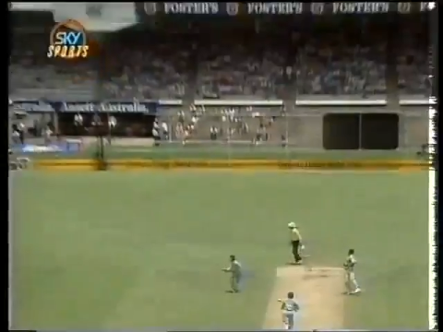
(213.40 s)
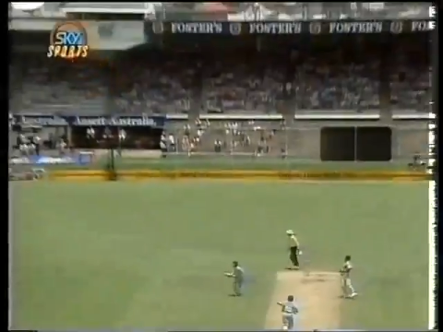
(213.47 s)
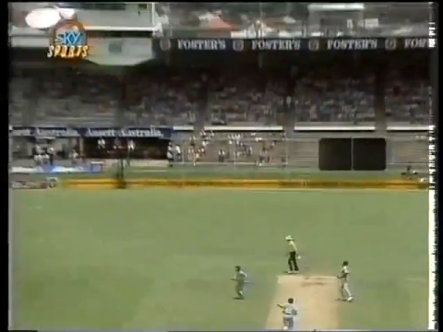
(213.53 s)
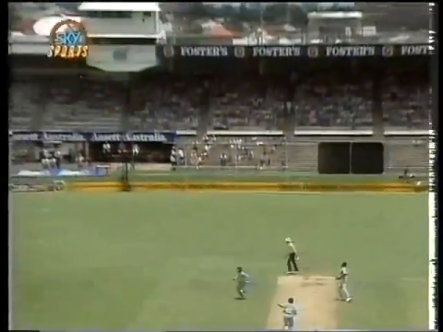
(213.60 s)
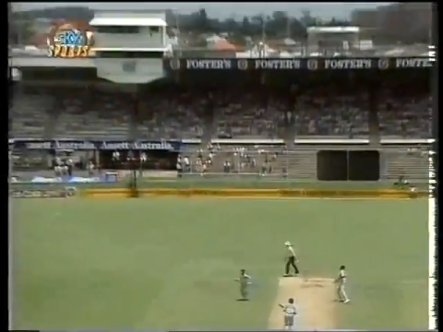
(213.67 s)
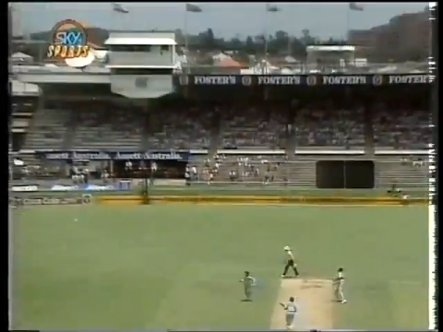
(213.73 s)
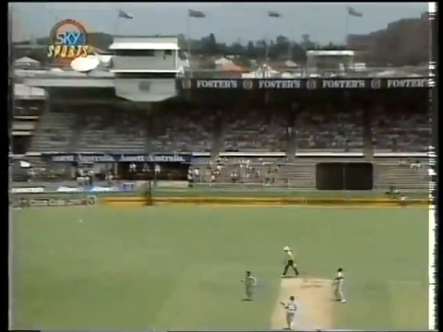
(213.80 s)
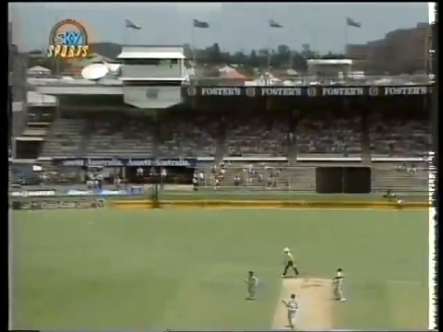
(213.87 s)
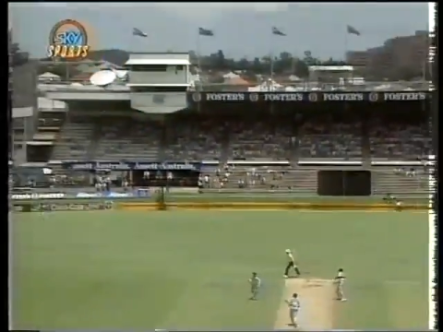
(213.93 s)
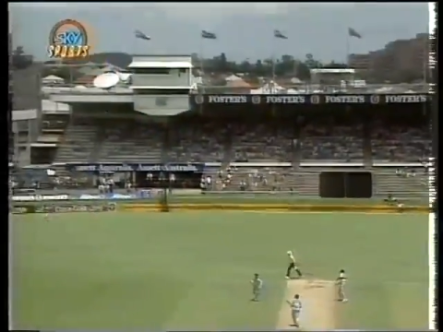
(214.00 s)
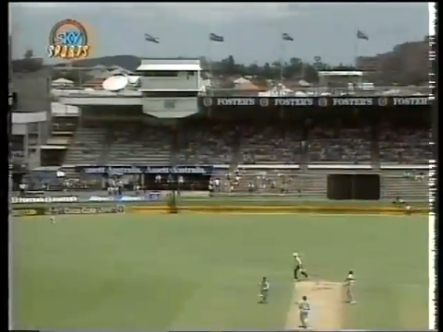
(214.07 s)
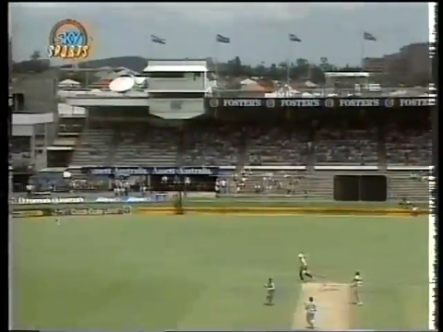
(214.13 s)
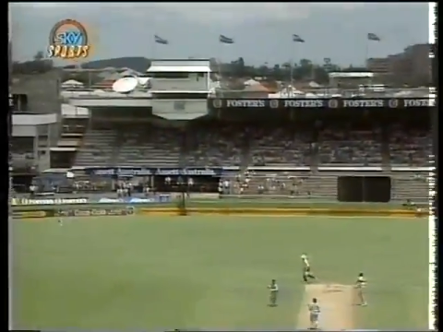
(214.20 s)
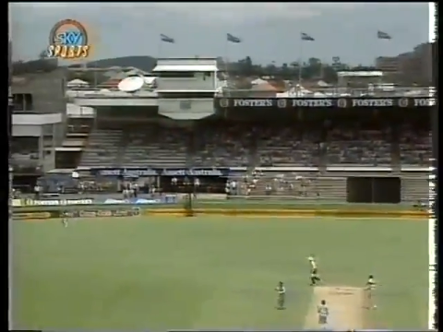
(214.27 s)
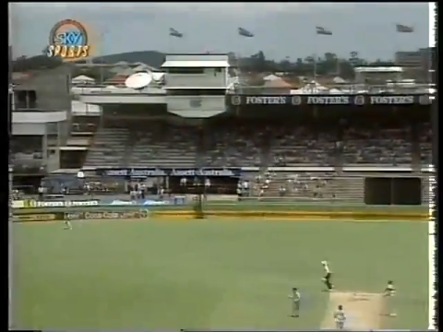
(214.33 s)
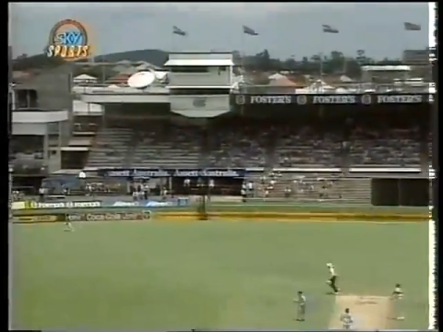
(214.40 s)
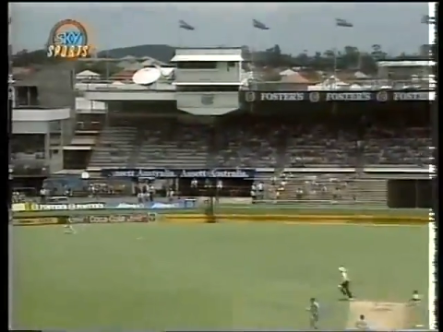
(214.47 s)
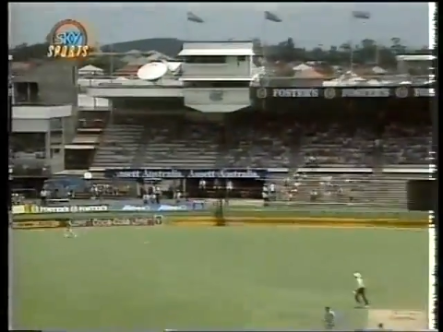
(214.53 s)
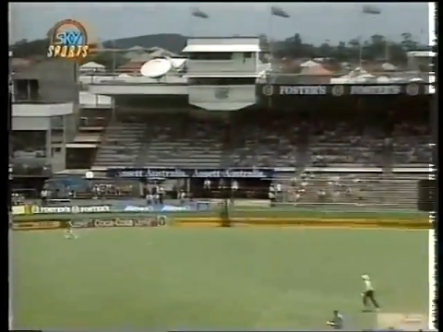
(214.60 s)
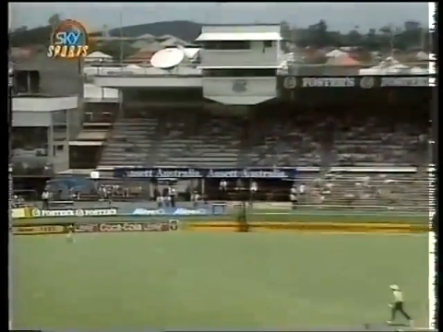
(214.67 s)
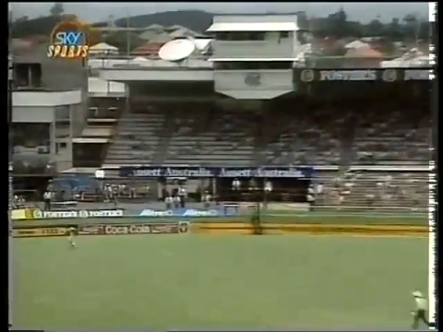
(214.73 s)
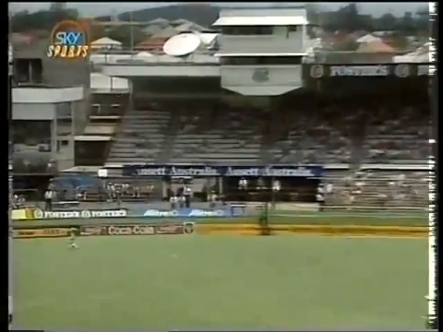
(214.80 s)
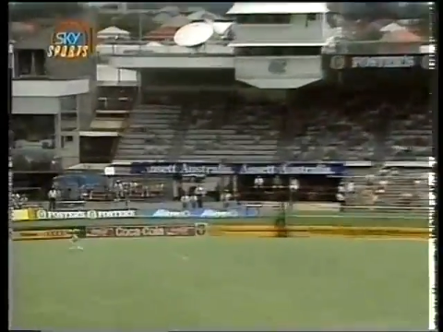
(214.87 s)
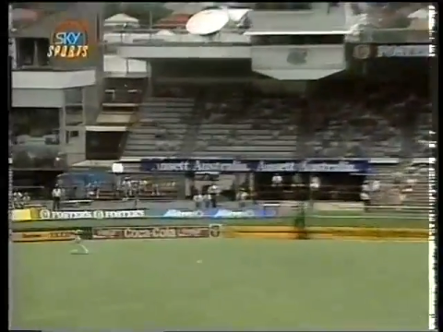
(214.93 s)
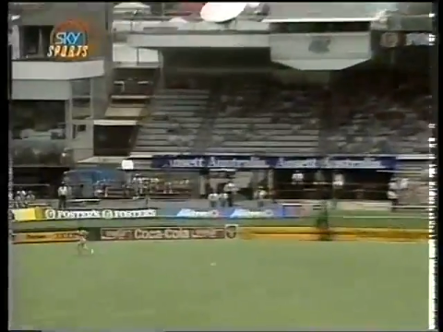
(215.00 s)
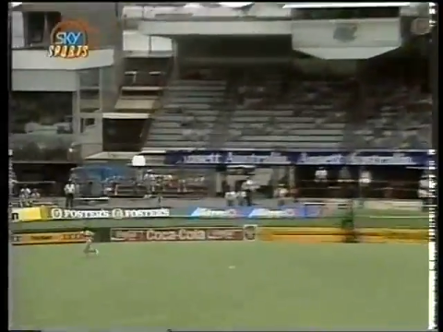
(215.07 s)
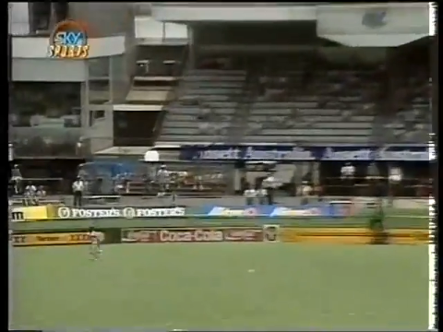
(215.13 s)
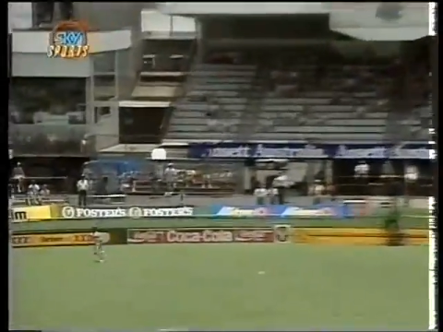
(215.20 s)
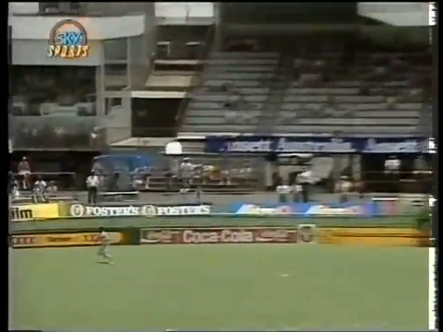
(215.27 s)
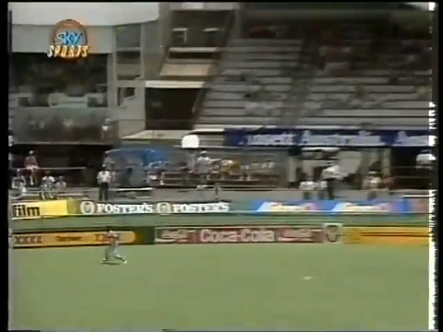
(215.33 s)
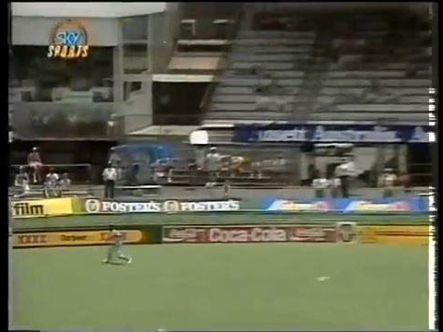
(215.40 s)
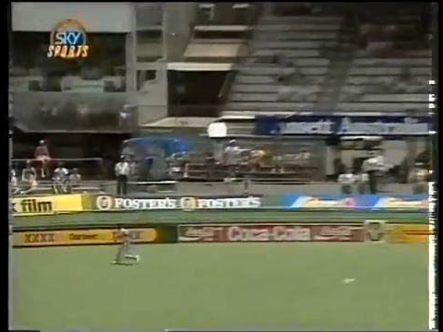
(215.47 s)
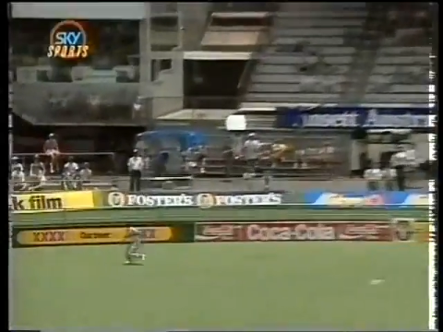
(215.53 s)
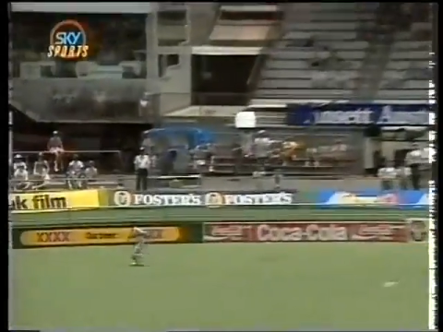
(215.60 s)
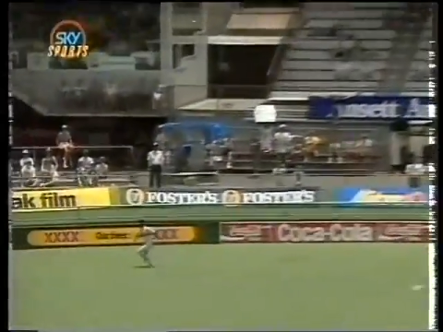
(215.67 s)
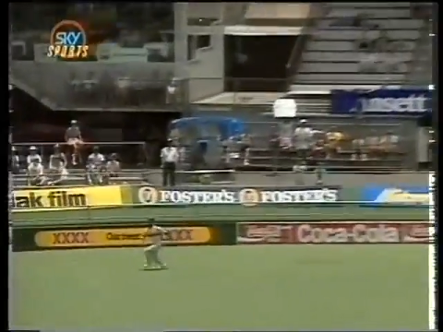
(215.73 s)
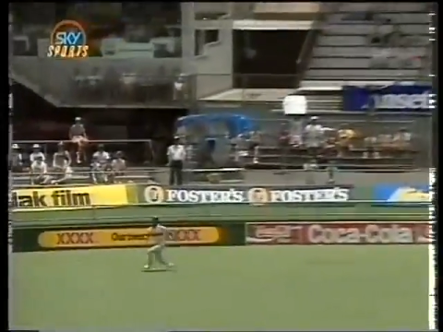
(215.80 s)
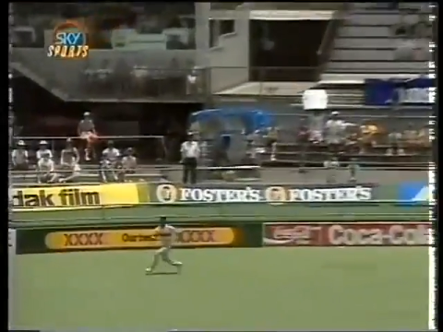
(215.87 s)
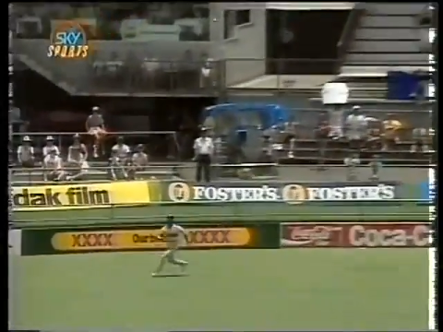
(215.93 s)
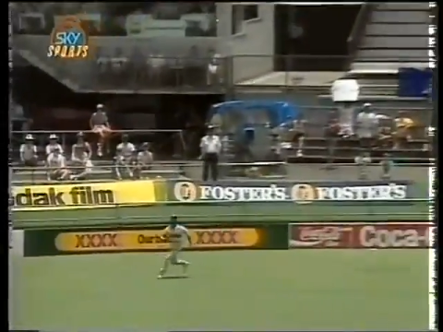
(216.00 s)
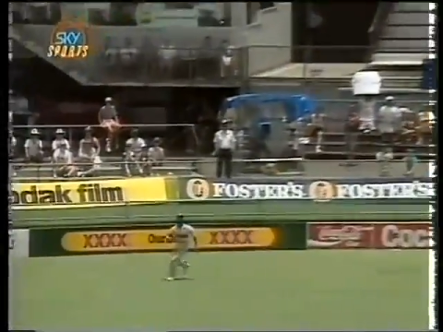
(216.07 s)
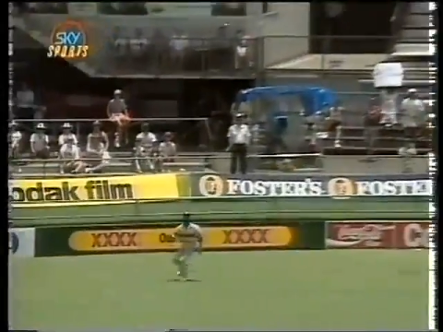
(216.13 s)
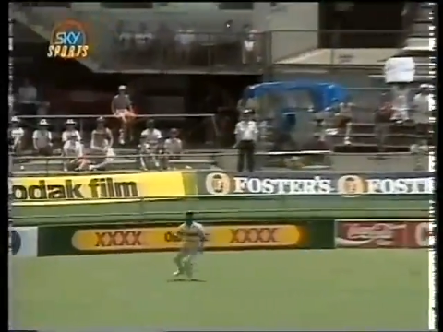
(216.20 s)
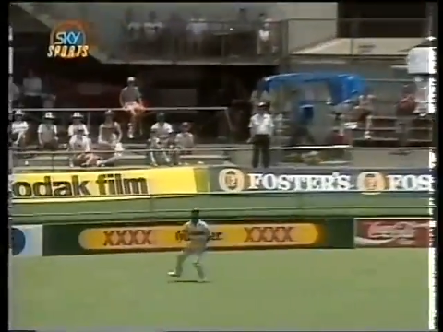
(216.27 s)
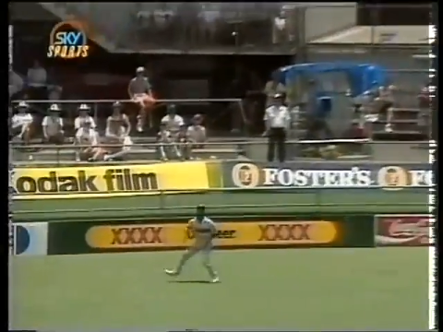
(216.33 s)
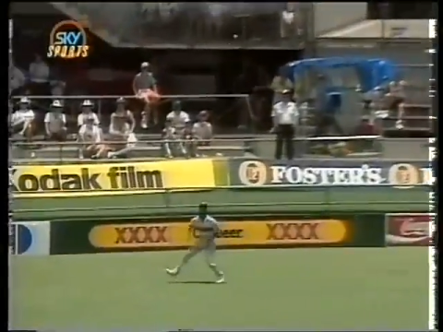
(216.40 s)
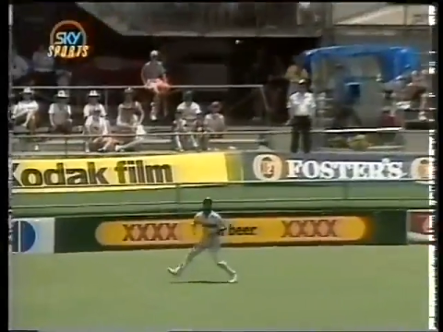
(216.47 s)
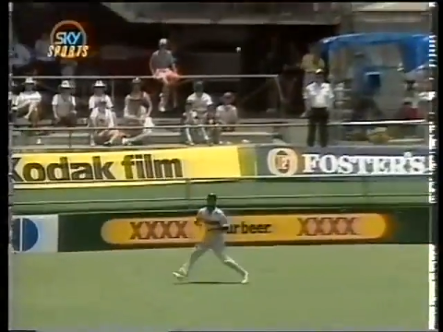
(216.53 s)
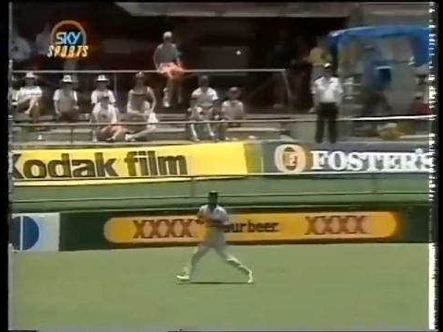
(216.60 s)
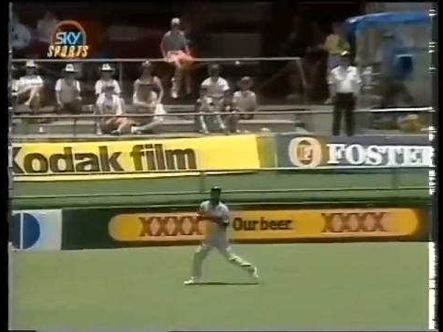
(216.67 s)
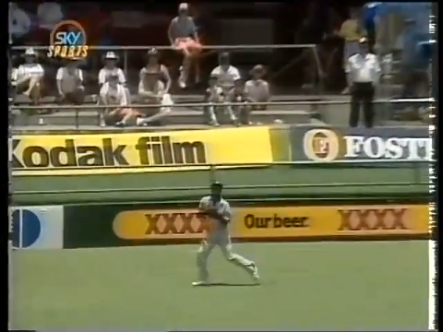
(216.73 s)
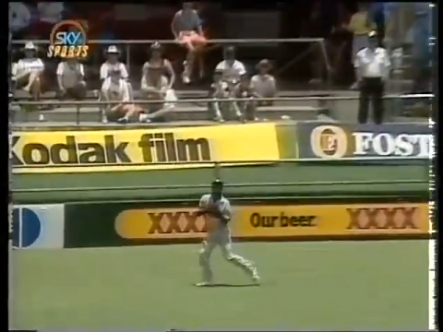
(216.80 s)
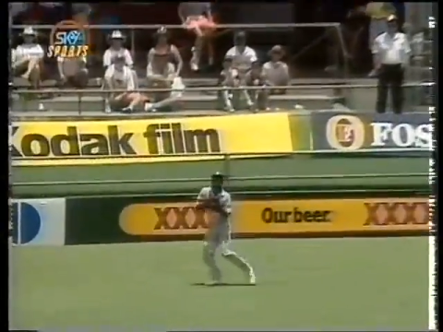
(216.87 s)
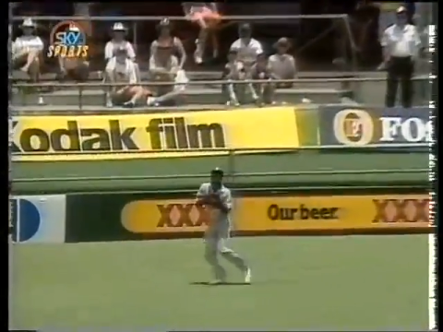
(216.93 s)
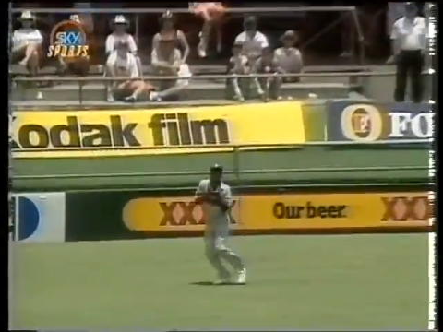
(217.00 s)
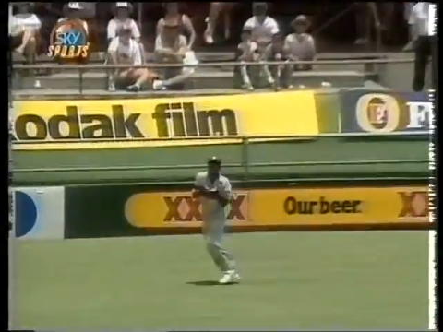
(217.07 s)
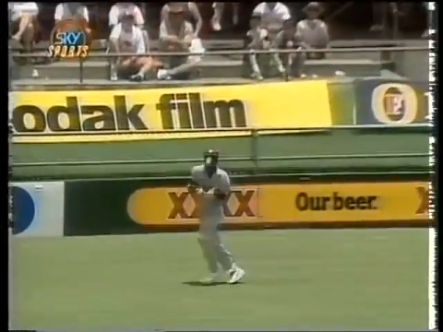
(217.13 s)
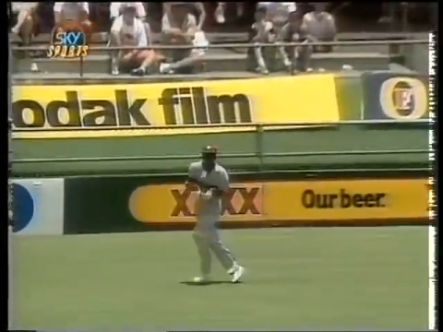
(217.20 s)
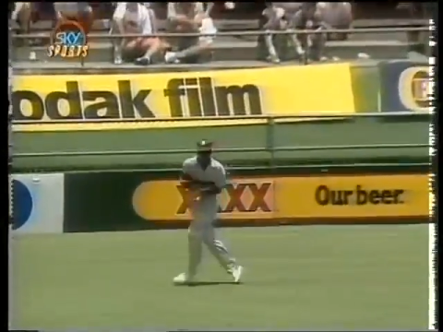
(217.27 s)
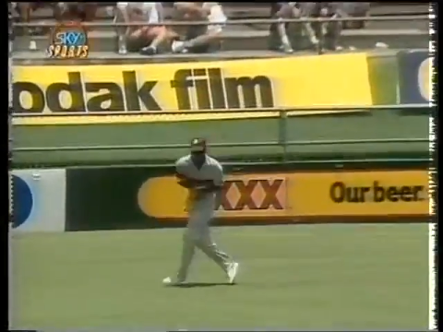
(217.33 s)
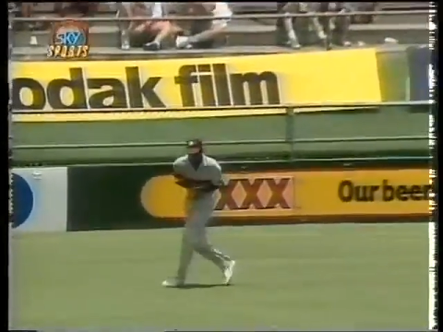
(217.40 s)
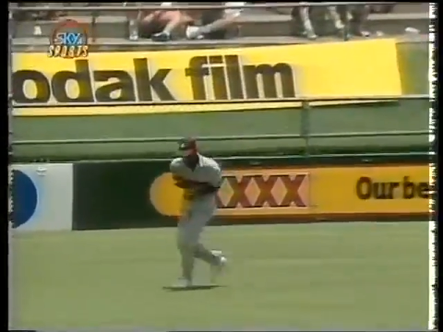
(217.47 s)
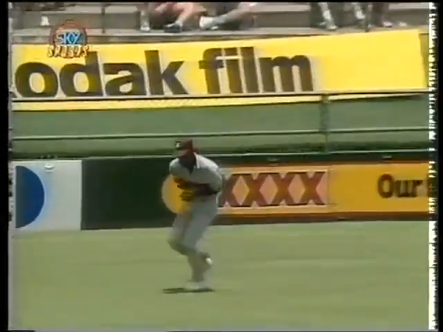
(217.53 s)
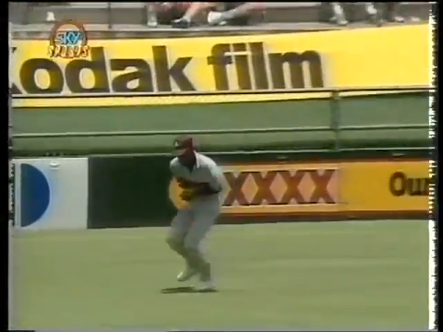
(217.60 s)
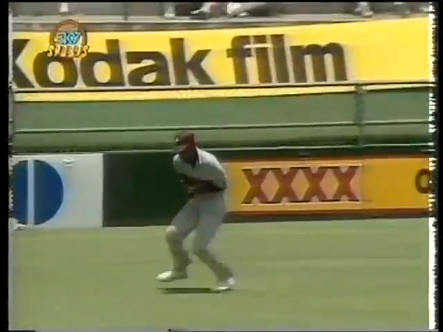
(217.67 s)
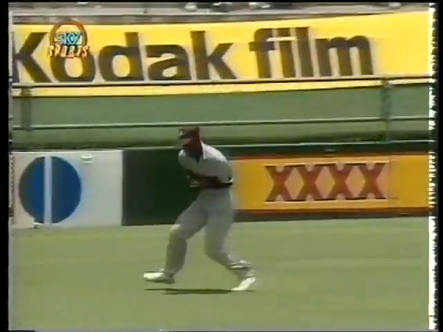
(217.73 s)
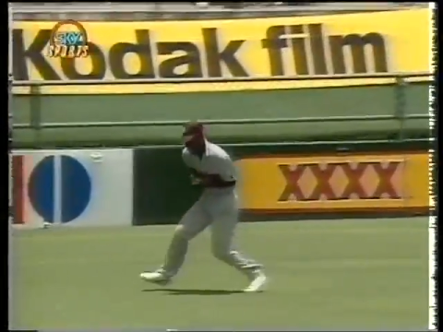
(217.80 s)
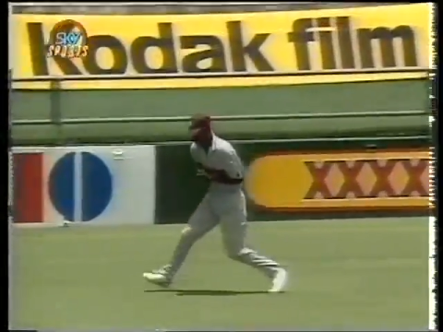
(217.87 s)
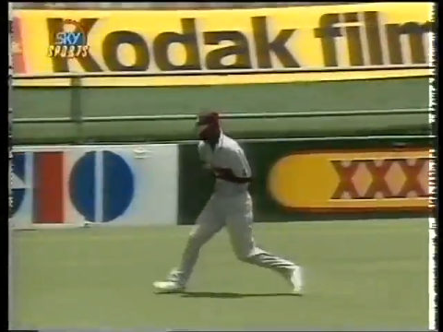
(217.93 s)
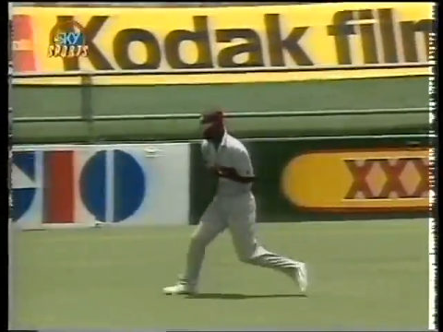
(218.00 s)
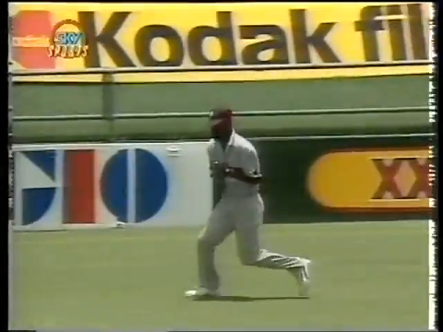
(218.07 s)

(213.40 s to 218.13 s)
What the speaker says: (no speaker visible)